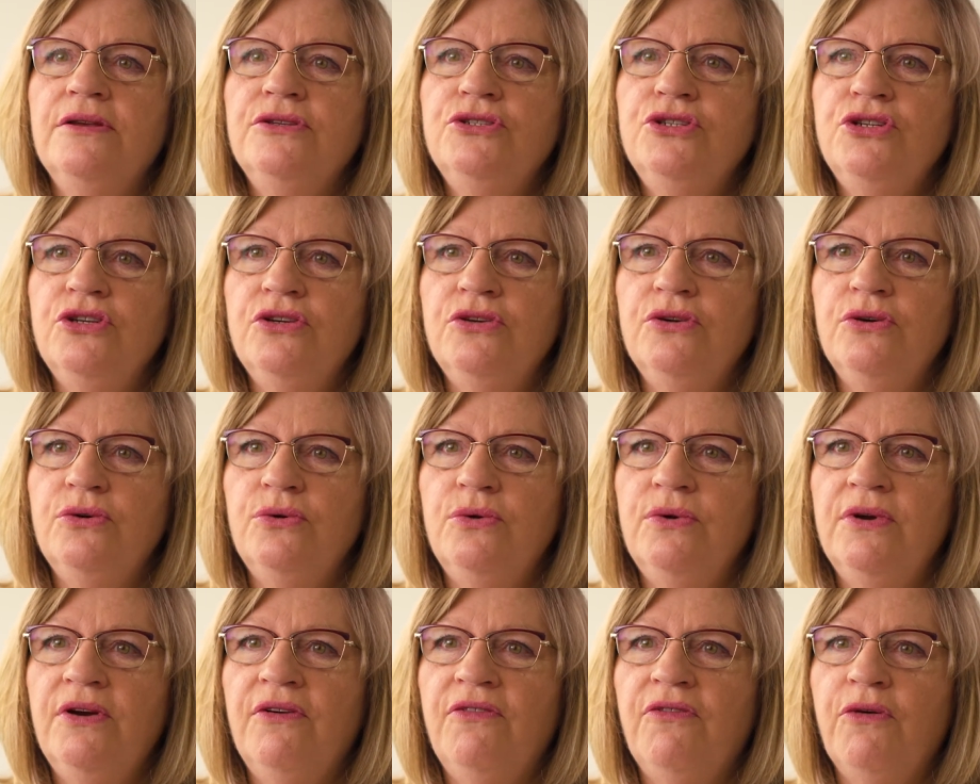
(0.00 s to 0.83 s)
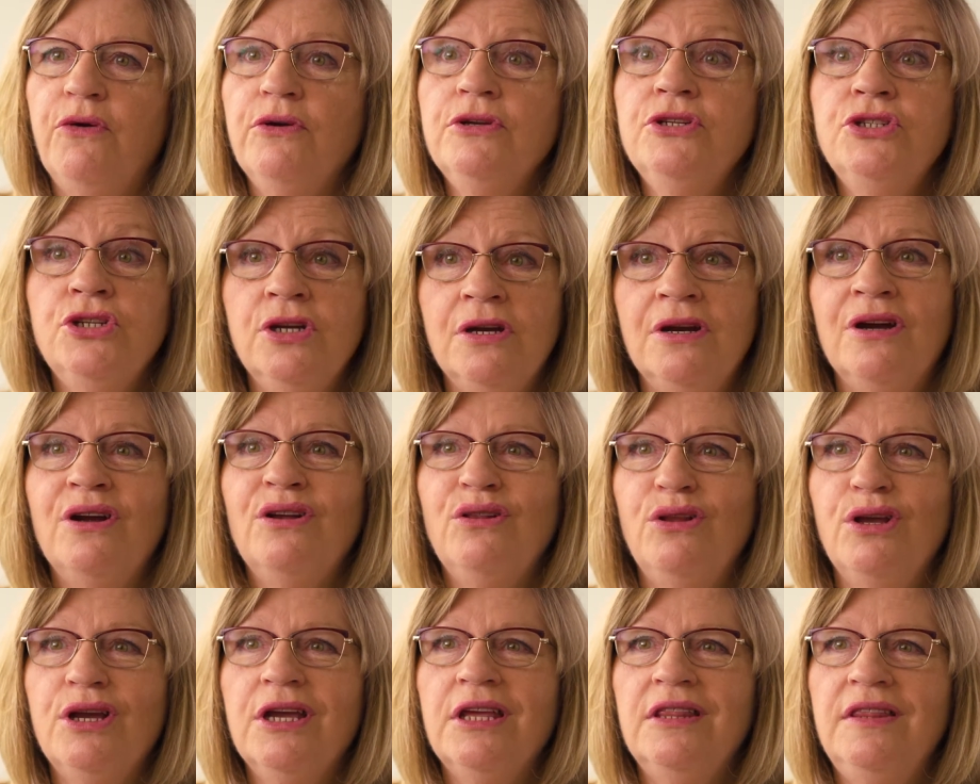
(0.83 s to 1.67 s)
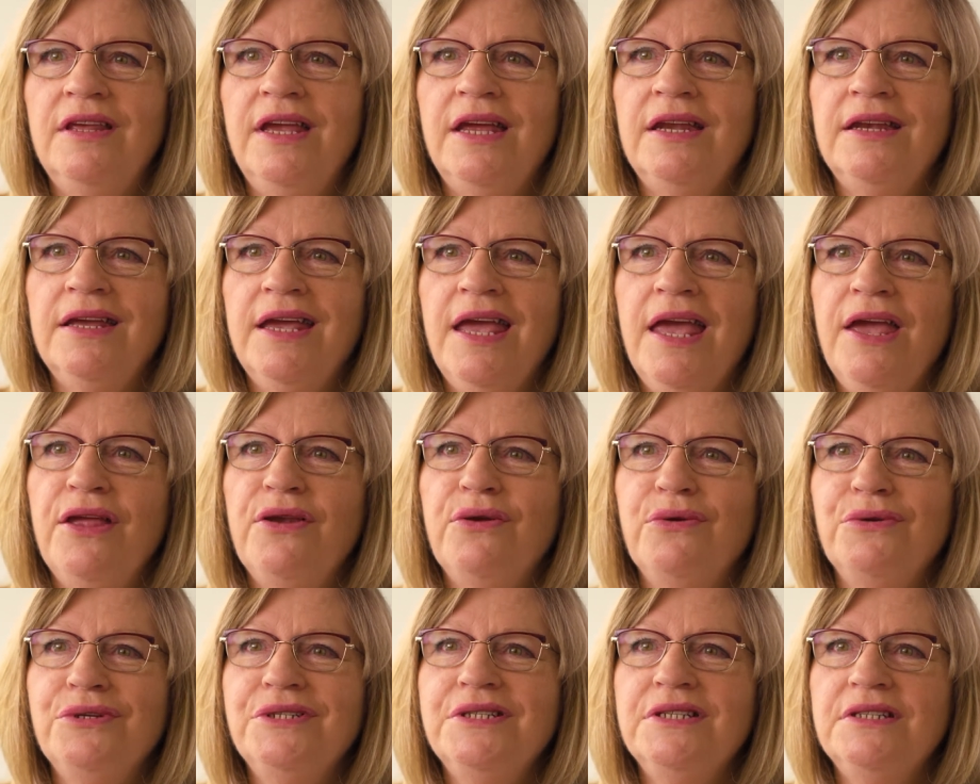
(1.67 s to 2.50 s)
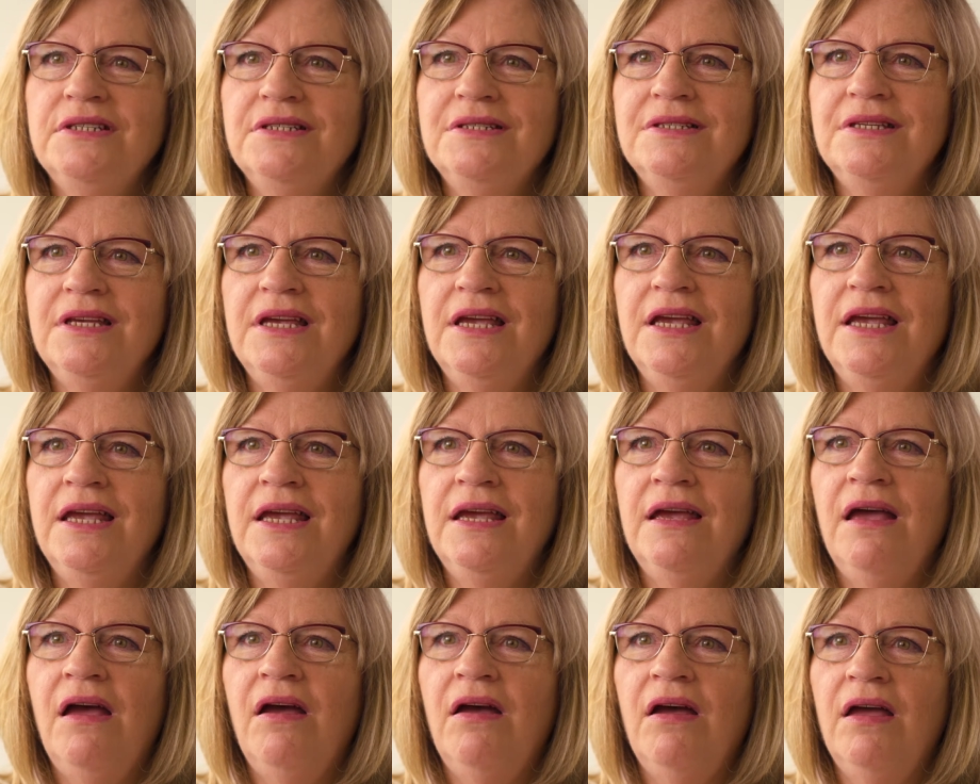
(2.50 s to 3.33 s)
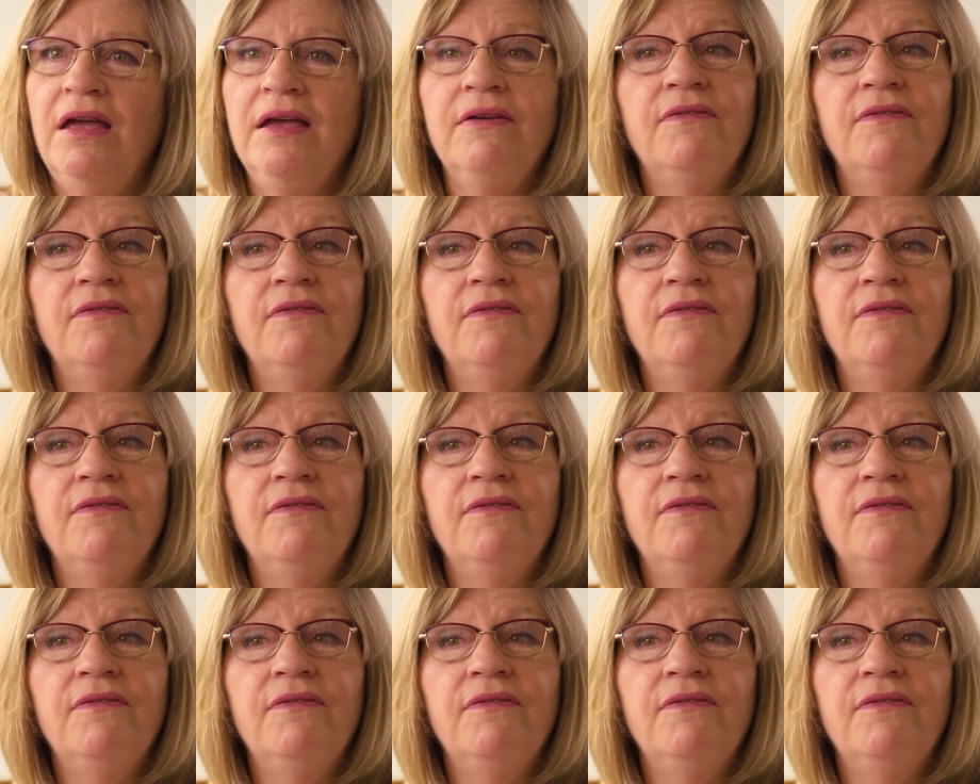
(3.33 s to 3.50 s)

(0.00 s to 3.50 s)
to for sure look at the indicators to see uh,